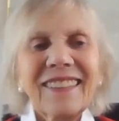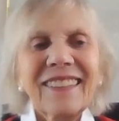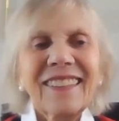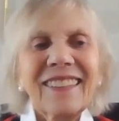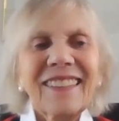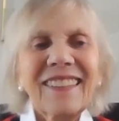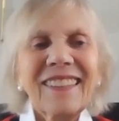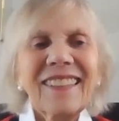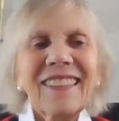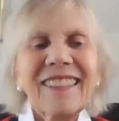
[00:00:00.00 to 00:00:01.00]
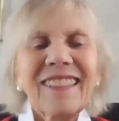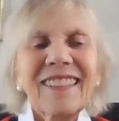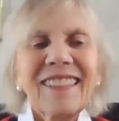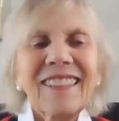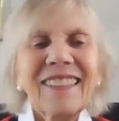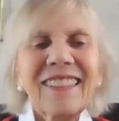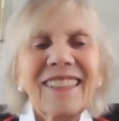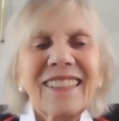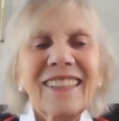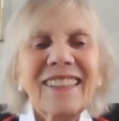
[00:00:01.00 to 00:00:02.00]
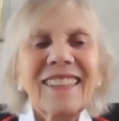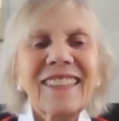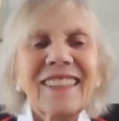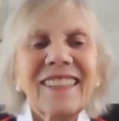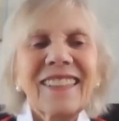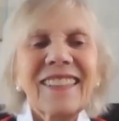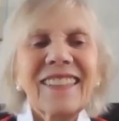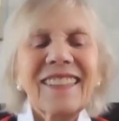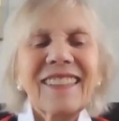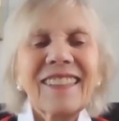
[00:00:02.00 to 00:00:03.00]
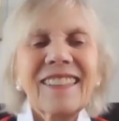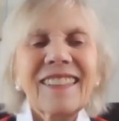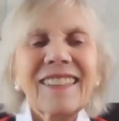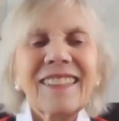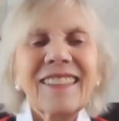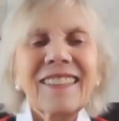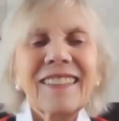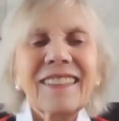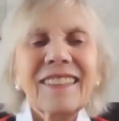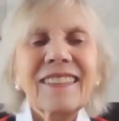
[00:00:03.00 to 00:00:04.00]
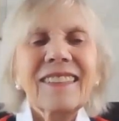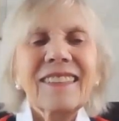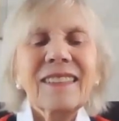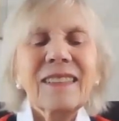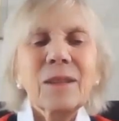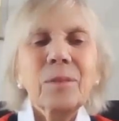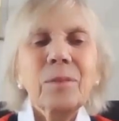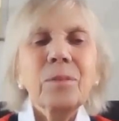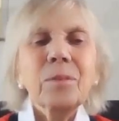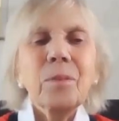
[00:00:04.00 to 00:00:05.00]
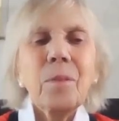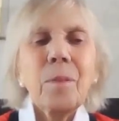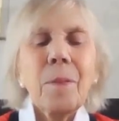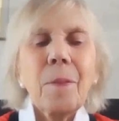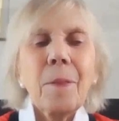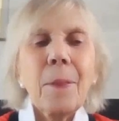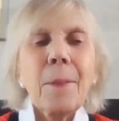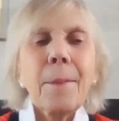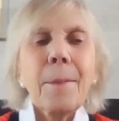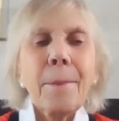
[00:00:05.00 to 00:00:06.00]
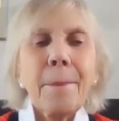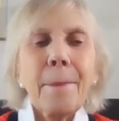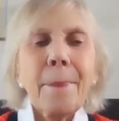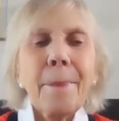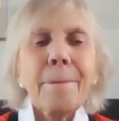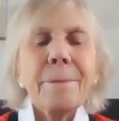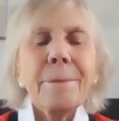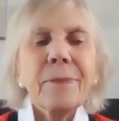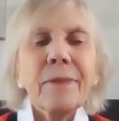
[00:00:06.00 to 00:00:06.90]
No words are spoken by the person on screen.